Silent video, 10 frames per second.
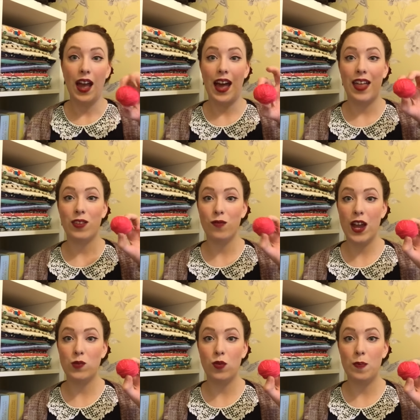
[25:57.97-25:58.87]
and the
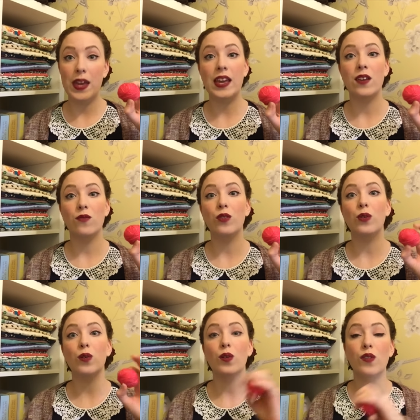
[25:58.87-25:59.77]
red will be
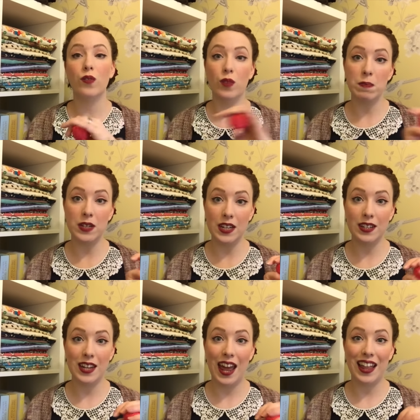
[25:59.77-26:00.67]
for the rib
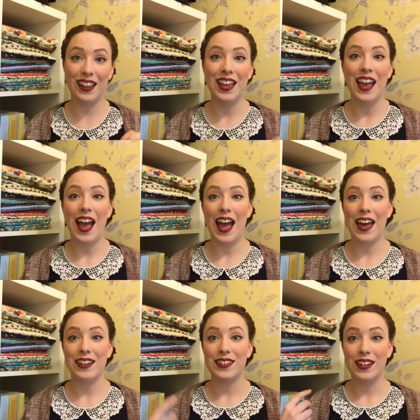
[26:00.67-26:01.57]
detail
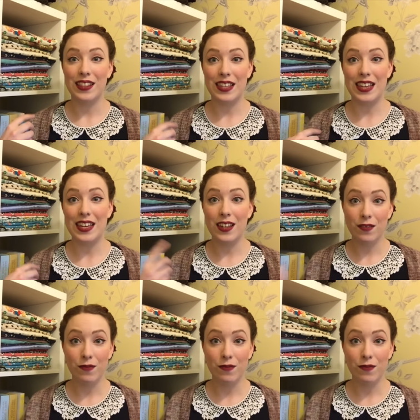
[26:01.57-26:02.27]
and the